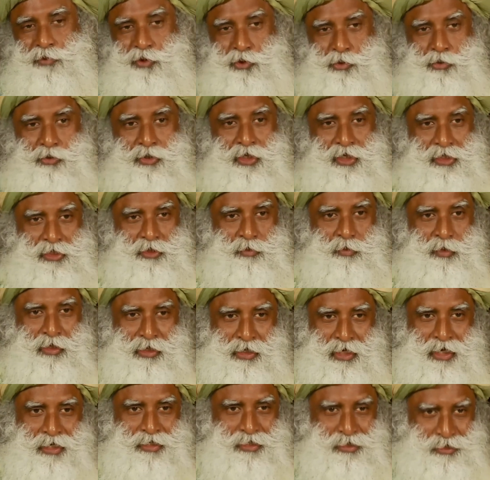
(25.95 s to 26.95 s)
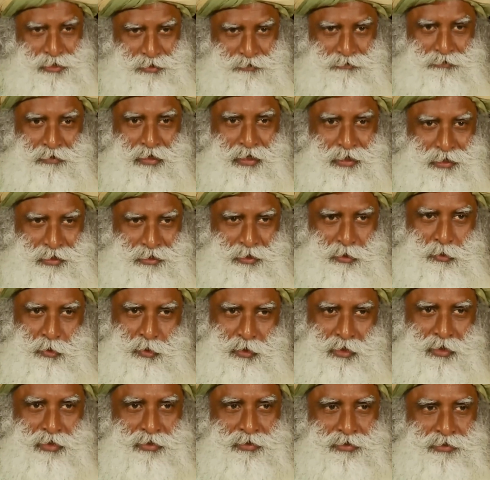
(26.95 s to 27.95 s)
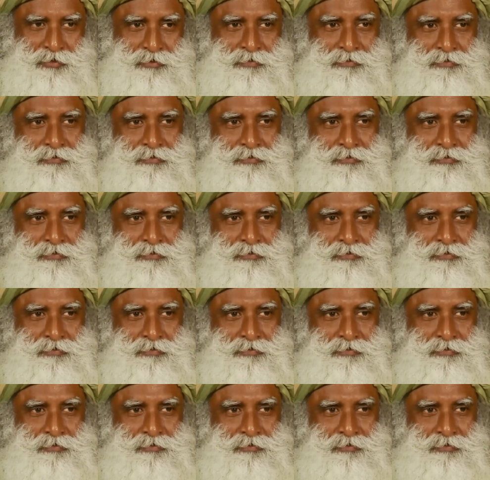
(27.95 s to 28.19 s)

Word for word: today it's being identified in the world.